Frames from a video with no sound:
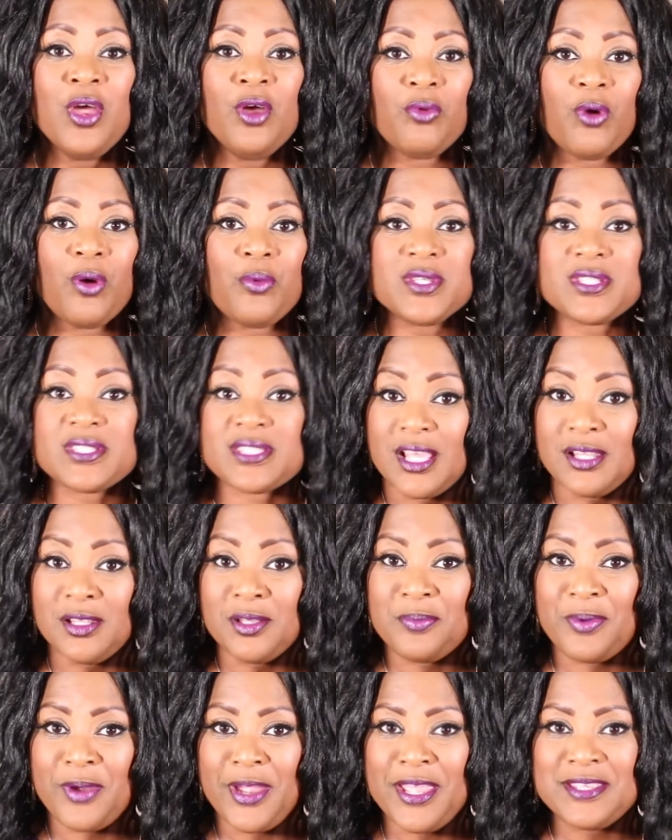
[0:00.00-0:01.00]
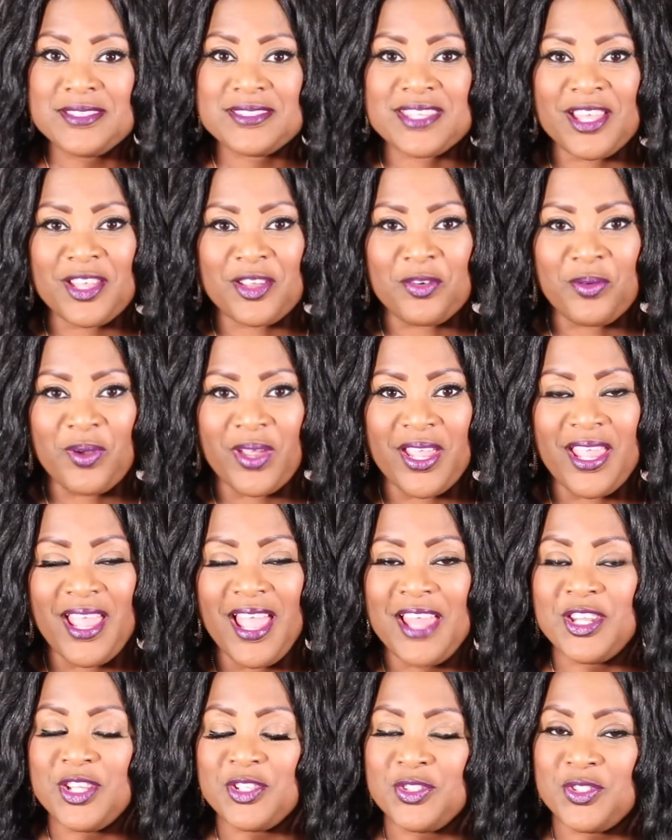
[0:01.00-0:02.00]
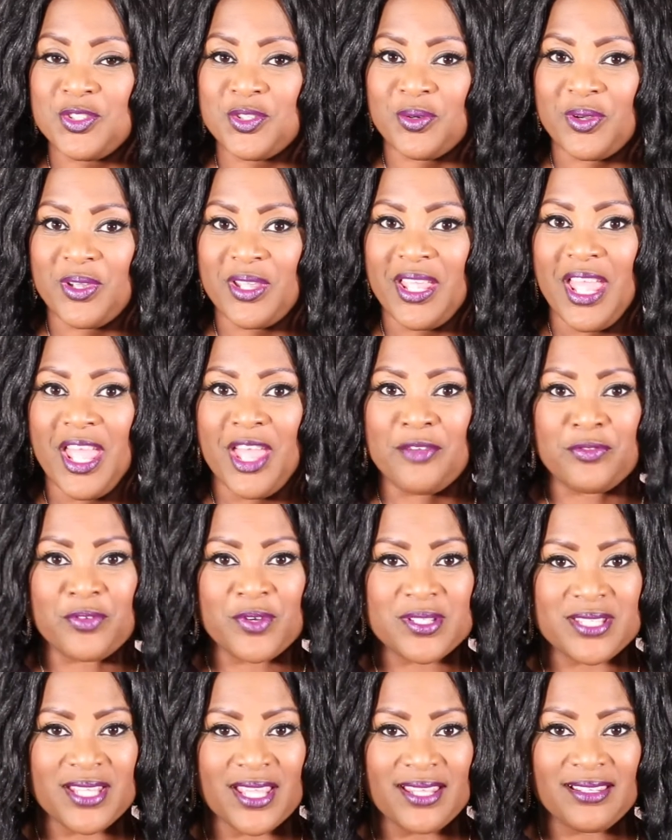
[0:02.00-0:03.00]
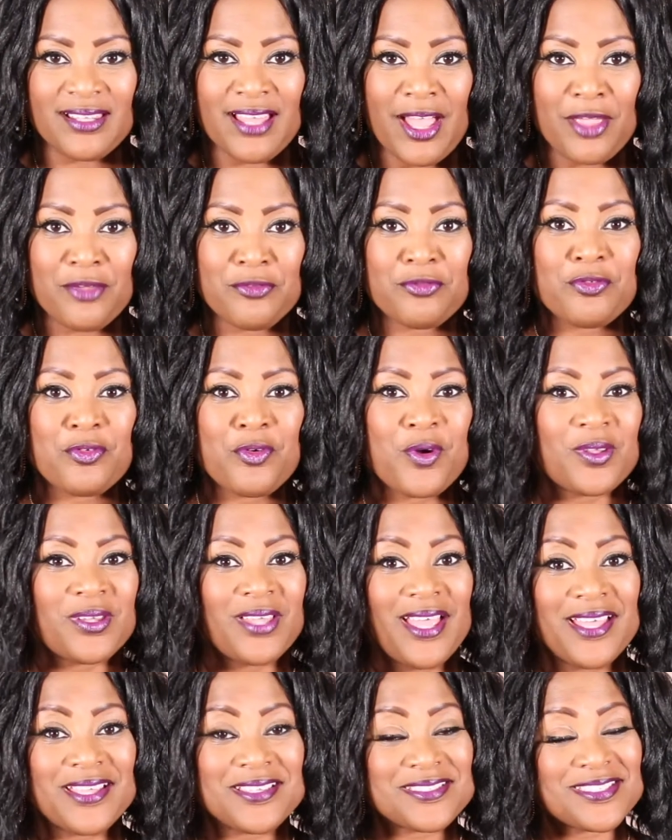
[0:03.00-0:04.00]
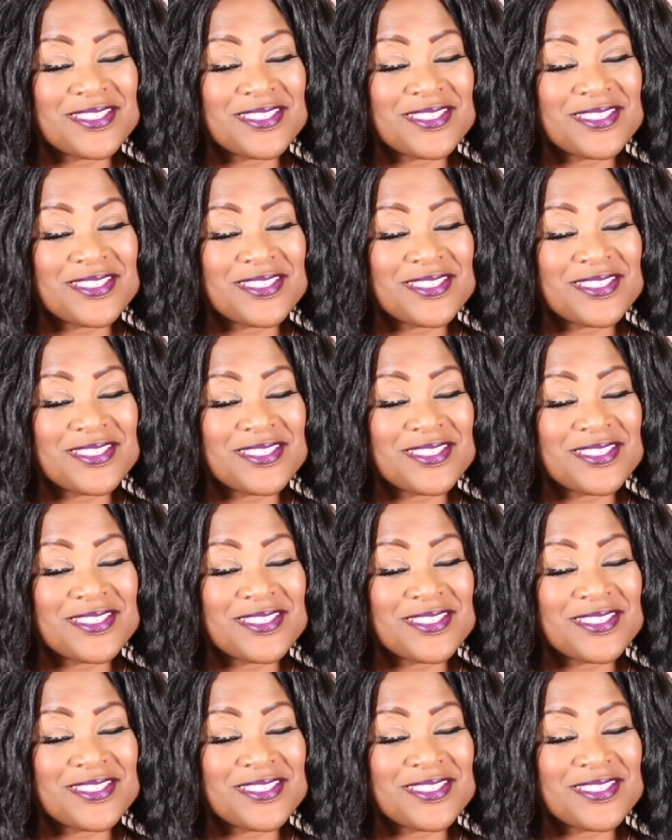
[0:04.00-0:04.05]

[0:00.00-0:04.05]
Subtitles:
where we celebrate, decorate, and enjoy everyday life for less.